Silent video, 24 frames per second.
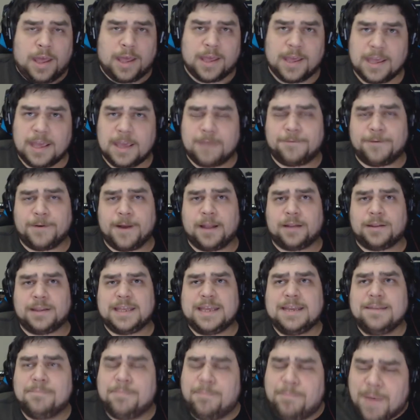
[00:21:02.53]
If I
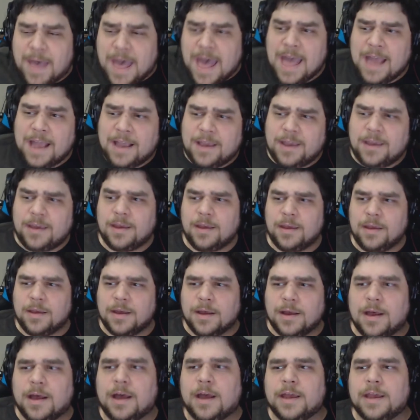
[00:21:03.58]
lean back
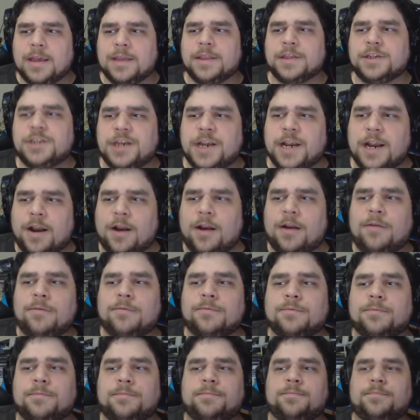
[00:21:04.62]
in the chair,
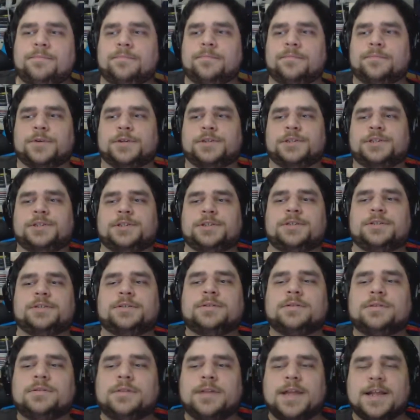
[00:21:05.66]
which
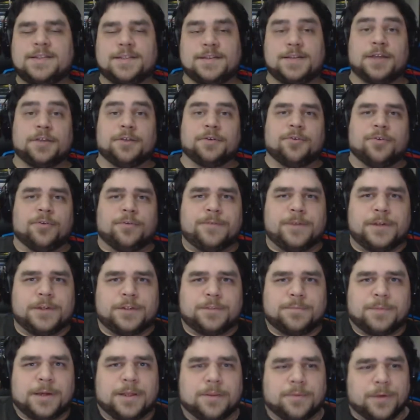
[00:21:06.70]
that's another cool
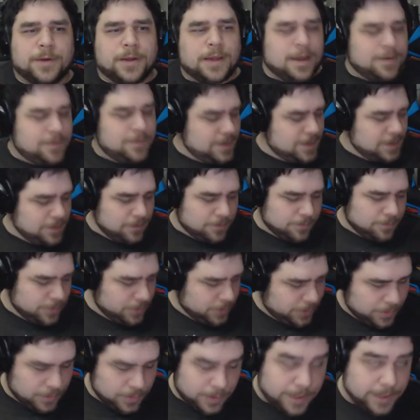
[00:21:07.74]
feature, by the way, I still
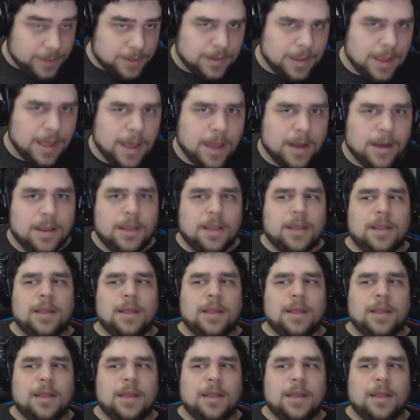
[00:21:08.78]
really like that.